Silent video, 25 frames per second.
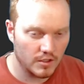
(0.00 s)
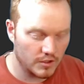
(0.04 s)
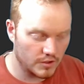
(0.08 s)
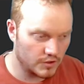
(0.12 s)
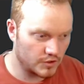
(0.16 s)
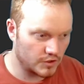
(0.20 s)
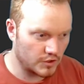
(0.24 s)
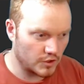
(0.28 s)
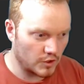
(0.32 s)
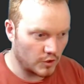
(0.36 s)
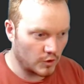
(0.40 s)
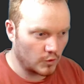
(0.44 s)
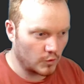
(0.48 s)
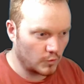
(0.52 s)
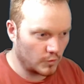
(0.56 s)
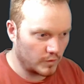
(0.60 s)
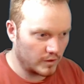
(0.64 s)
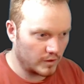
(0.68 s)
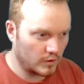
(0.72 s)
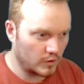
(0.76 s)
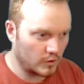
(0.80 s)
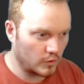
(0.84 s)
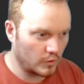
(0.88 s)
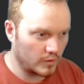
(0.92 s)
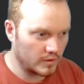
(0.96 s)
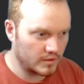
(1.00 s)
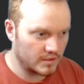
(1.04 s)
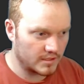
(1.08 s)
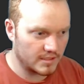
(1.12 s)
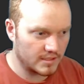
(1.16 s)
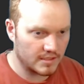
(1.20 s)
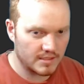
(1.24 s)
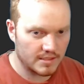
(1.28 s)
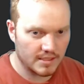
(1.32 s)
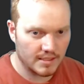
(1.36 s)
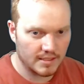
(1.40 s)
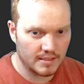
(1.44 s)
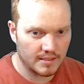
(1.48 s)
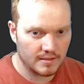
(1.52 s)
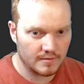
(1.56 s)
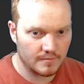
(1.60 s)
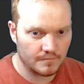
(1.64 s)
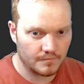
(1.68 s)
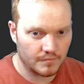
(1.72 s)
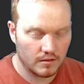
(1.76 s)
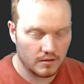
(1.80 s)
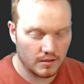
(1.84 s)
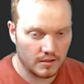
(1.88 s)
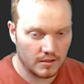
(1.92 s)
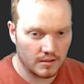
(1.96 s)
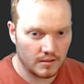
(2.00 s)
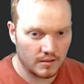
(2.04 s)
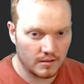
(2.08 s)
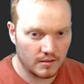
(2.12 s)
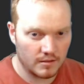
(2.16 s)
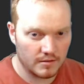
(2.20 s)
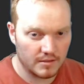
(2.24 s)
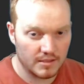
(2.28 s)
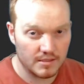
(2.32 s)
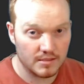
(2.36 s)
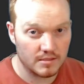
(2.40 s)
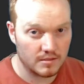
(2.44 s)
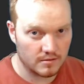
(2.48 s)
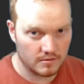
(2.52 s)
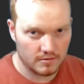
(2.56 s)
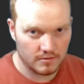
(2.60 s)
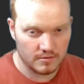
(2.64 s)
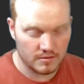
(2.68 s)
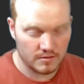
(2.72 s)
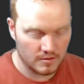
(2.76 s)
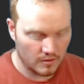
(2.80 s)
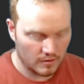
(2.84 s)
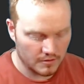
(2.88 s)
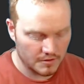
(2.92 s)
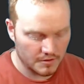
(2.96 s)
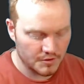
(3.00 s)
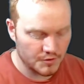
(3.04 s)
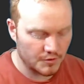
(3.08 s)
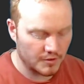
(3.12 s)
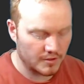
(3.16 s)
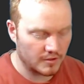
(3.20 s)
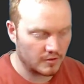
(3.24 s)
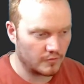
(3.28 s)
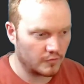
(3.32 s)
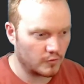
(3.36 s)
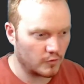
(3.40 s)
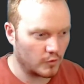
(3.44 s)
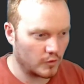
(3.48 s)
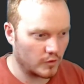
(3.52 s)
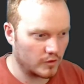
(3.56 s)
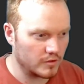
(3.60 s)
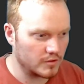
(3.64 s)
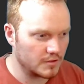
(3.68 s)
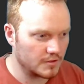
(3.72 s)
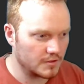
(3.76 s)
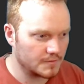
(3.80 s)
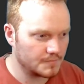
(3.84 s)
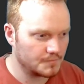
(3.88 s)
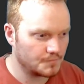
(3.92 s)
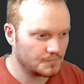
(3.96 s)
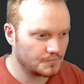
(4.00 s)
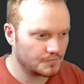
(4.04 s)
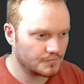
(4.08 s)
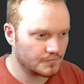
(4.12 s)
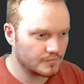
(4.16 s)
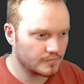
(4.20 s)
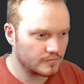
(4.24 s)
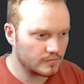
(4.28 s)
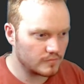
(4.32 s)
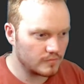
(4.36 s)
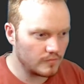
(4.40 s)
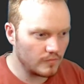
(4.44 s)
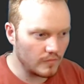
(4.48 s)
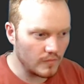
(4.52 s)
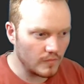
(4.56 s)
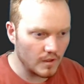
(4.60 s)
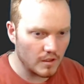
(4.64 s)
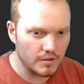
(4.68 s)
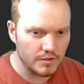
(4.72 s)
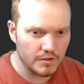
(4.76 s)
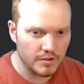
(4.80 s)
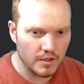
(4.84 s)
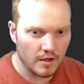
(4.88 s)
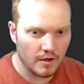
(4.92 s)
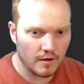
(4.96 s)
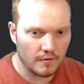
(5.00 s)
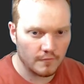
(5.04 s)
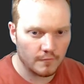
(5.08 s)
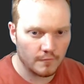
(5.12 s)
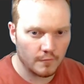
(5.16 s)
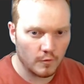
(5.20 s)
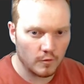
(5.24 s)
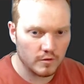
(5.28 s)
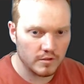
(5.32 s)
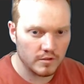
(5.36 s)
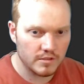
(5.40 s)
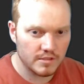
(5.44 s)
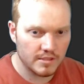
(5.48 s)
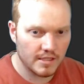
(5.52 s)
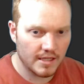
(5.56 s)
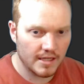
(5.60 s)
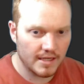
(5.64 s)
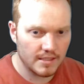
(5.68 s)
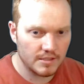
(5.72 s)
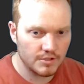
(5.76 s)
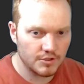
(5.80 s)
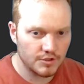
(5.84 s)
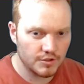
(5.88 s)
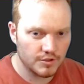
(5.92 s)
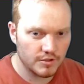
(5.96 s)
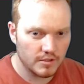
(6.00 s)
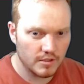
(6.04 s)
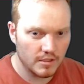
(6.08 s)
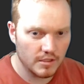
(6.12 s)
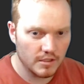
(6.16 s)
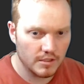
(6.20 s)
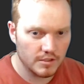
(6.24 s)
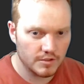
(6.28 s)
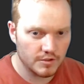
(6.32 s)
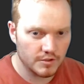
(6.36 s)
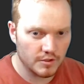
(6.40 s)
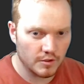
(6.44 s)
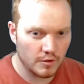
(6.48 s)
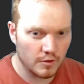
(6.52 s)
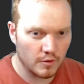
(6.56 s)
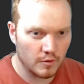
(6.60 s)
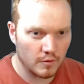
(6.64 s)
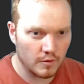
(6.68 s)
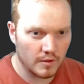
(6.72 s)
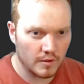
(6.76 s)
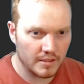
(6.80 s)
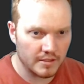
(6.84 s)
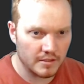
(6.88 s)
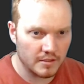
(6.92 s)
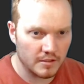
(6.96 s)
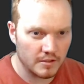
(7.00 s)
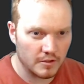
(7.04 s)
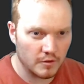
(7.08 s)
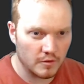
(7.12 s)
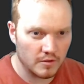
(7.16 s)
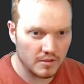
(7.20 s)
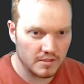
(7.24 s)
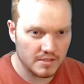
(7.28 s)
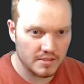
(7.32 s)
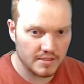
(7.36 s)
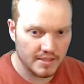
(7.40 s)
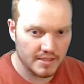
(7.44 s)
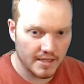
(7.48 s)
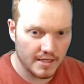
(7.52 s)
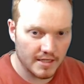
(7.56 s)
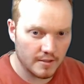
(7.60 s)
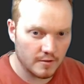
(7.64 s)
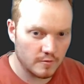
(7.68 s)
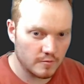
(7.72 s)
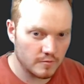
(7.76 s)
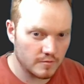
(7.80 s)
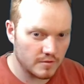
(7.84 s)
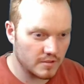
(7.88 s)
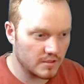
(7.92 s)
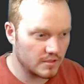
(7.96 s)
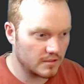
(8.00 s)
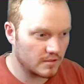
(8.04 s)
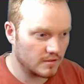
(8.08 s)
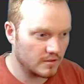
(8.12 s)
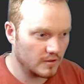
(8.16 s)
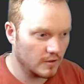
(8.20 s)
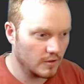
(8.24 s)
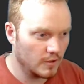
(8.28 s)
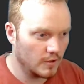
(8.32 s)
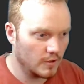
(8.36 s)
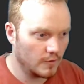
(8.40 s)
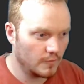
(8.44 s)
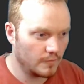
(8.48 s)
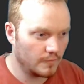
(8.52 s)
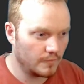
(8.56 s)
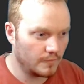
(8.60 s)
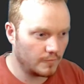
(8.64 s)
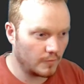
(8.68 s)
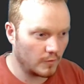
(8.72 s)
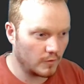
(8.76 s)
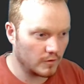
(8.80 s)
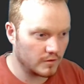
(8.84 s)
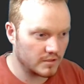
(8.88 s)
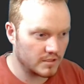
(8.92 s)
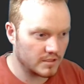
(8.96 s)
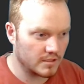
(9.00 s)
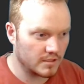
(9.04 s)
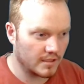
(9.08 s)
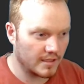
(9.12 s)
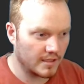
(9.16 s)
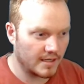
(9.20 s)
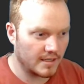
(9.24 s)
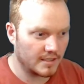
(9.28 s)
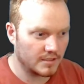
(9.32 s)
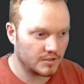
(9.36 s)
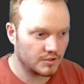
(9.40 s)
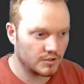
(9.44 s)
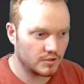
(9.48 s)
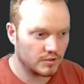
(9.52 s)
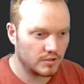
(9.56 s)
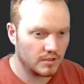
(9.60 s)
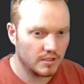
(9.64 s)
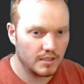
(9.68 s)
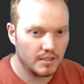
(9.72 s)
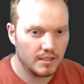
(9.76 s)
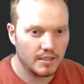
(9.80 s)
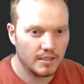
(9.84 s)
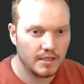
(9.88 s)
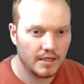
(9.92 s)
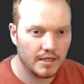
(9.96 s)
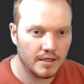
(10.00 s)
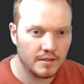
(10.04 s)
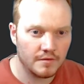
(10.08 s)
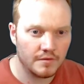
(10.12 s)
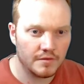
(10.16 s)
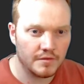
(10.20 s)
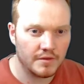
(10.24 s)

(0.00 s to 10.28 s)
So we are going to say, uh, this is all string, of course, dot forward slash. So I need to go to sounds, forward slash, and